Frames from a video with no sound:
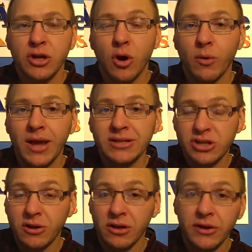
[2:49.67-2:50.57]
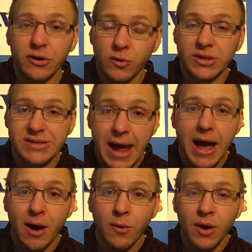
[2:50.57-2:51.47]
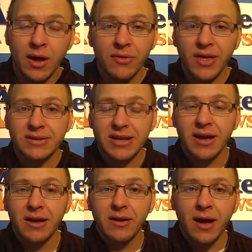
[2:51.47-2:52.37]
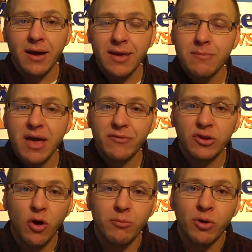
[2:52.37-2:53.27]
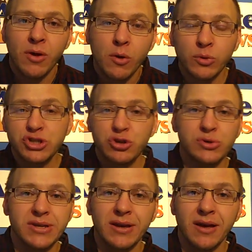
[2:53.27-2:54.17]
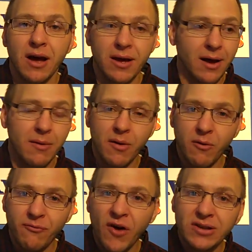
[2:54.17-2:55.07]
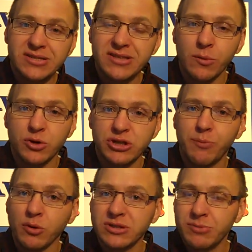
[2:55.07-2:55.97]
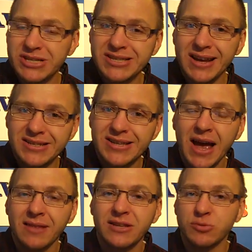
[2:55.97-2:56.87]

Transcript: you know, it's clear to us now that MF Global was using funds that were supposed to be set aside.